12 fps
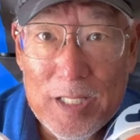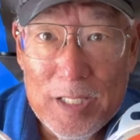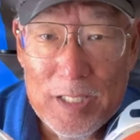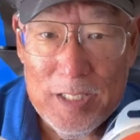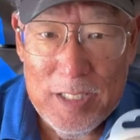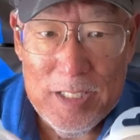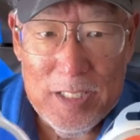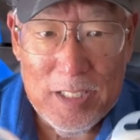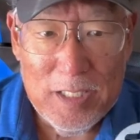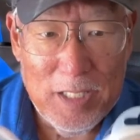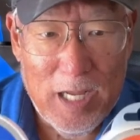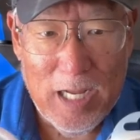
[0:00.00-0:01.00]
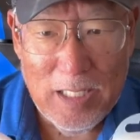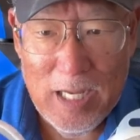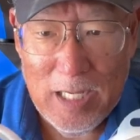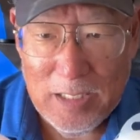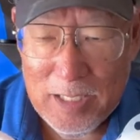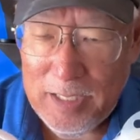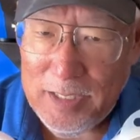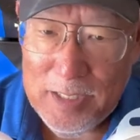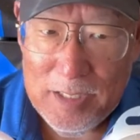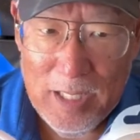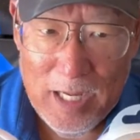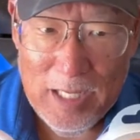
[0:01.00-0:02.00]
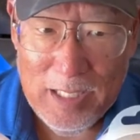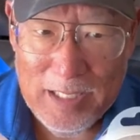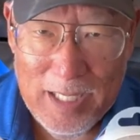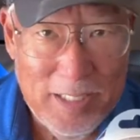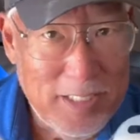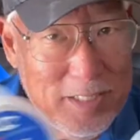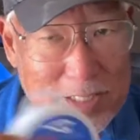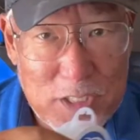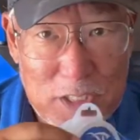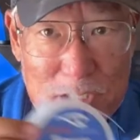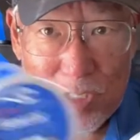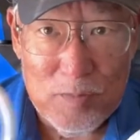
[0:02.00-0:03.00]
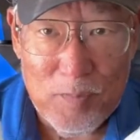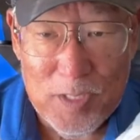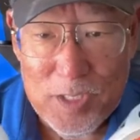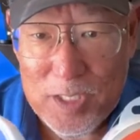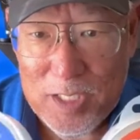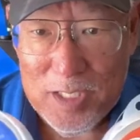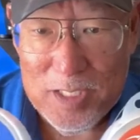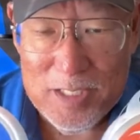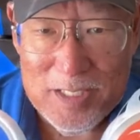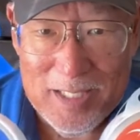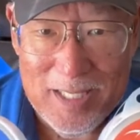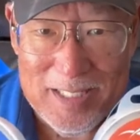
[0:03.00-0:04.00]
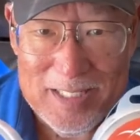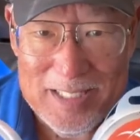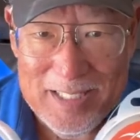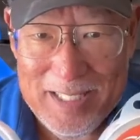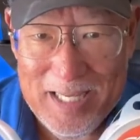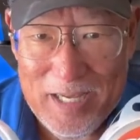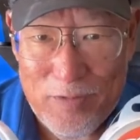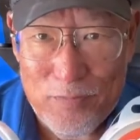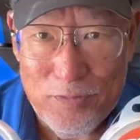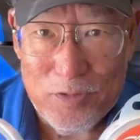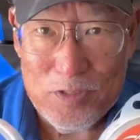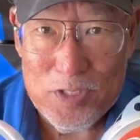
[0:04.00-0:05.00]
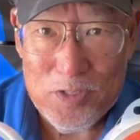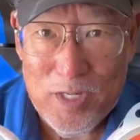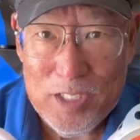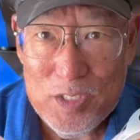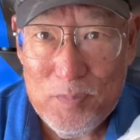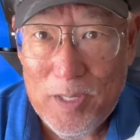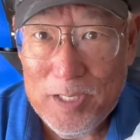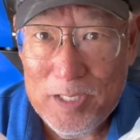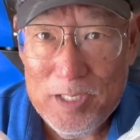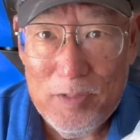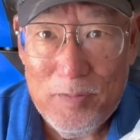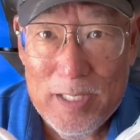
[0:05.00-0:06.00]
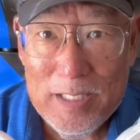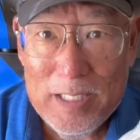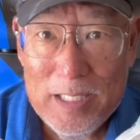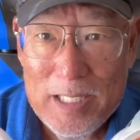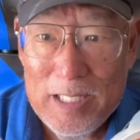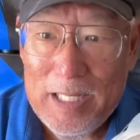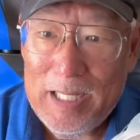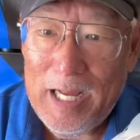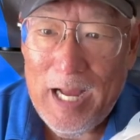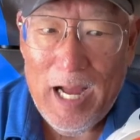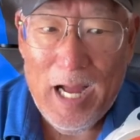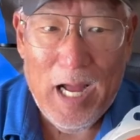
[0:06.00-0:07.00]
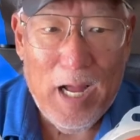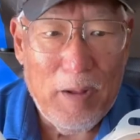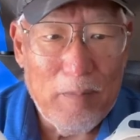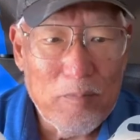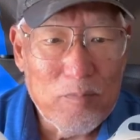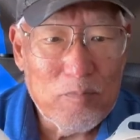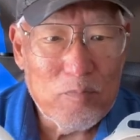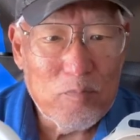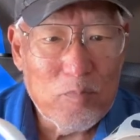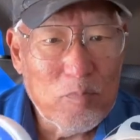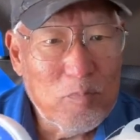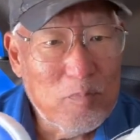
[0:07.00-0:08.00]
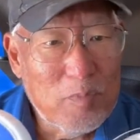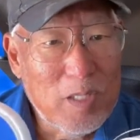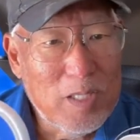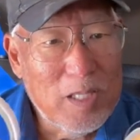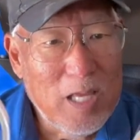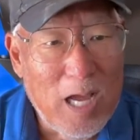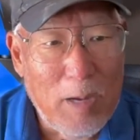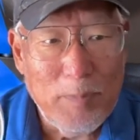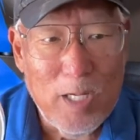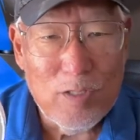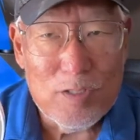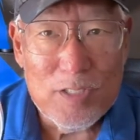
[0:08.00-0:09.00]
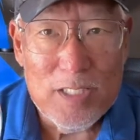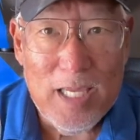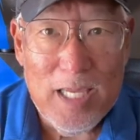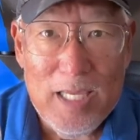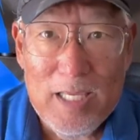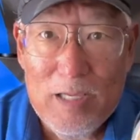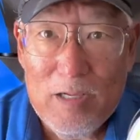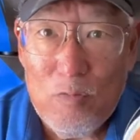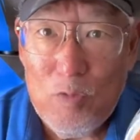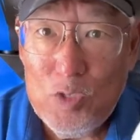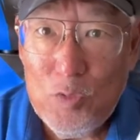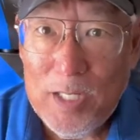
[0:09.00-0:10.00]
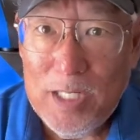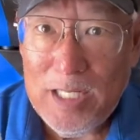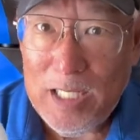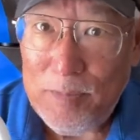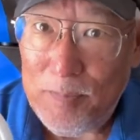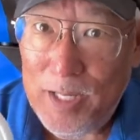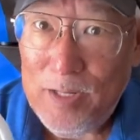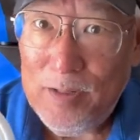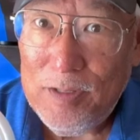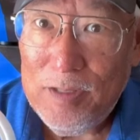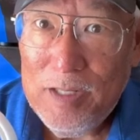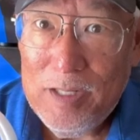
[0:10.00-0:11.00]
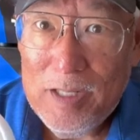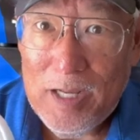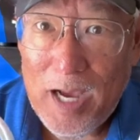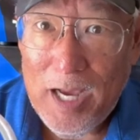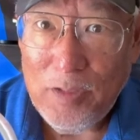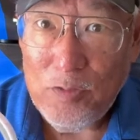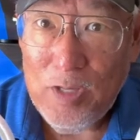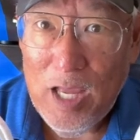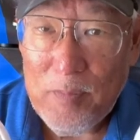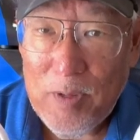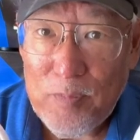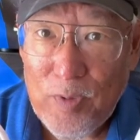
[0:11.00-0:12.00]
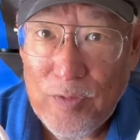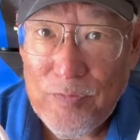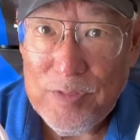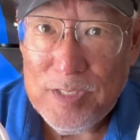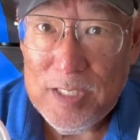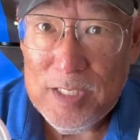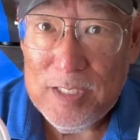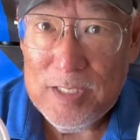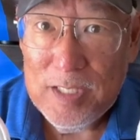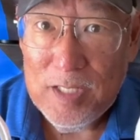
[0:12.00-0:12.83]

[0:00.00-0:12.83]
this I like this just as much as is the Fluoro-Stretch. But you know what, I'm not going to say which one I like better. I do have my preferences,